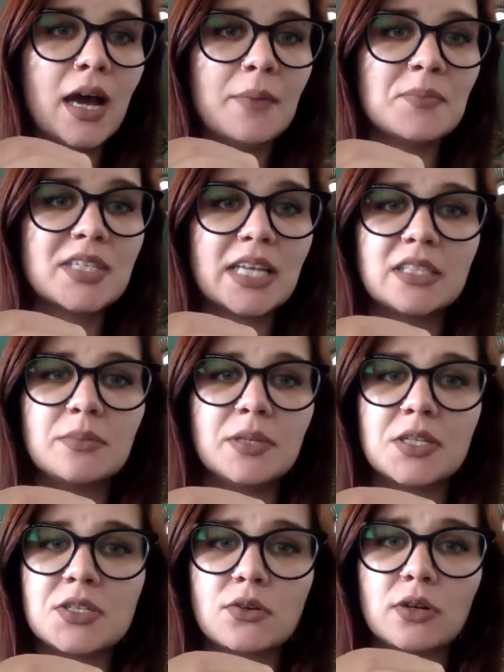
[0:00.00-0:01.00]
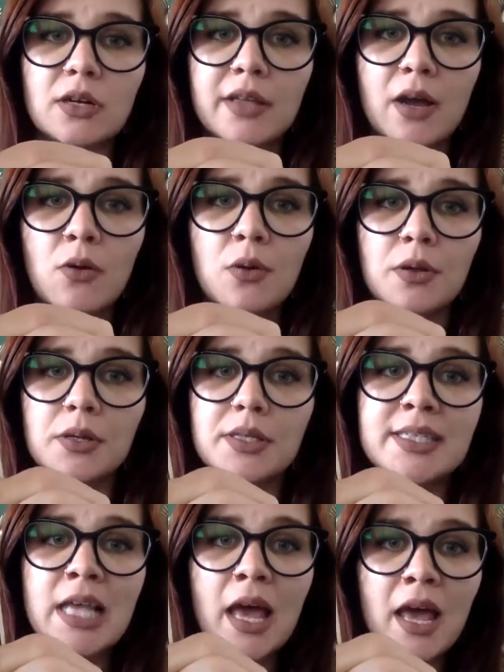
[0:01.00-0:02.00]
said to be the scroll that
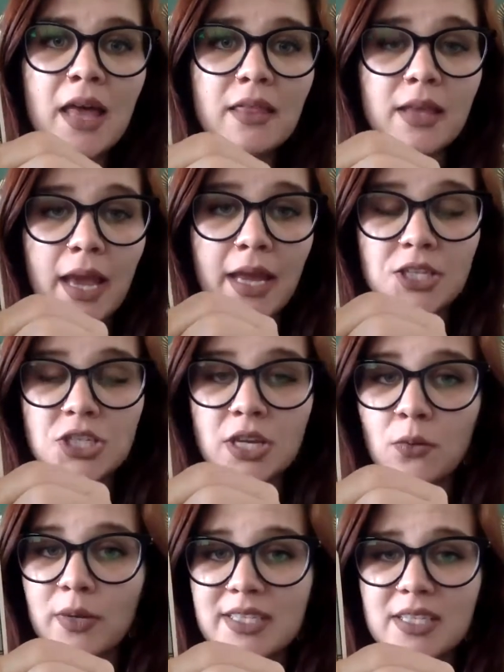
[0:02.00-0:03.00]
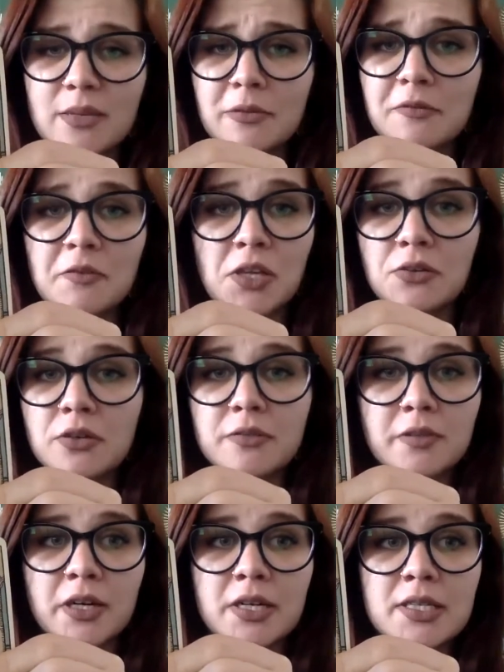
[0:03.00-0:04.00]
holds the ancient wisdom of the
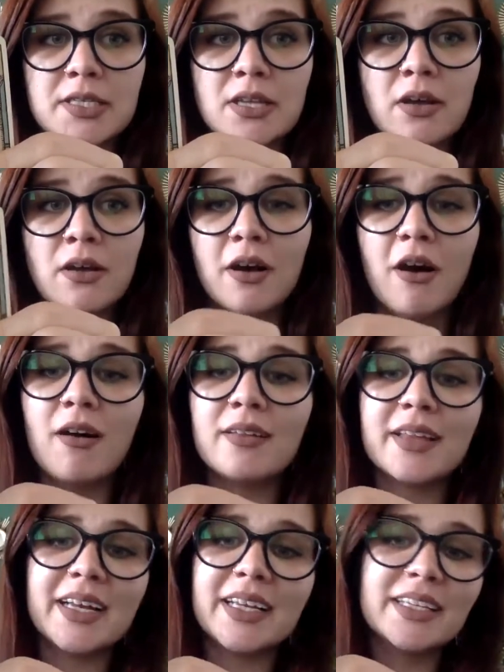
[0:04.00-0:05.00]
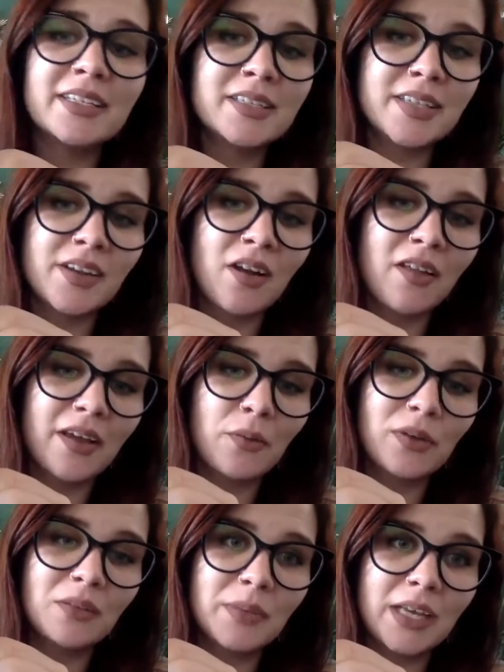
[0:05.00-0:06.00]
universe, all that is and all that
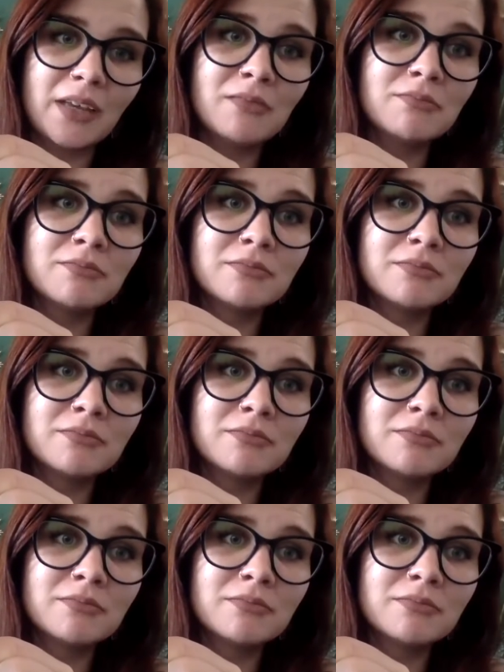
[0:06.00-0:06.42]
will be.